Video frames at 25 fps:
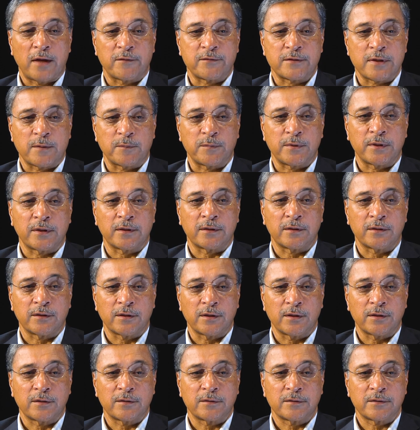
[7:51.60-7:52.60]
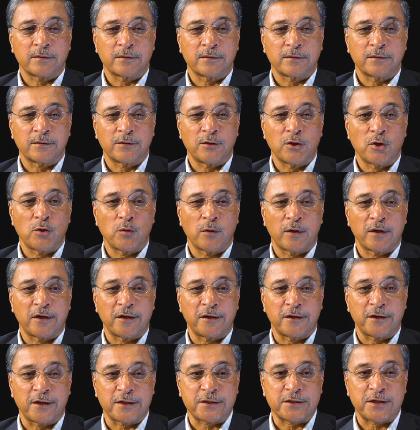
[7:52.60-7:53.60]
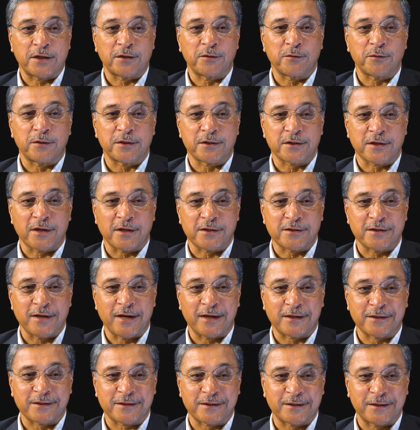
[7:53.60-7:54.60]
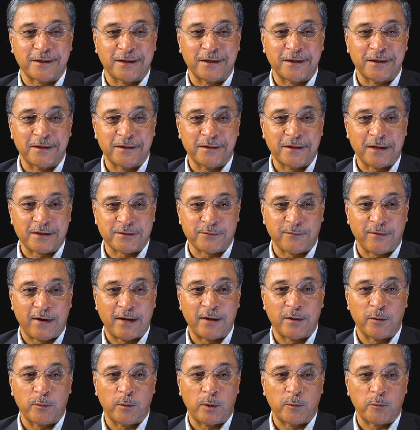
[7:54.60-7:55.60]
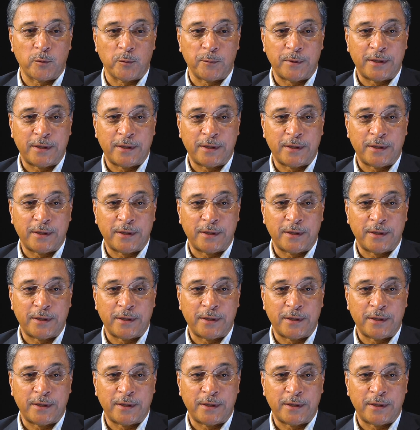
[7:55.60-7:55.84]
have something new and interesting to discuss next Friday when we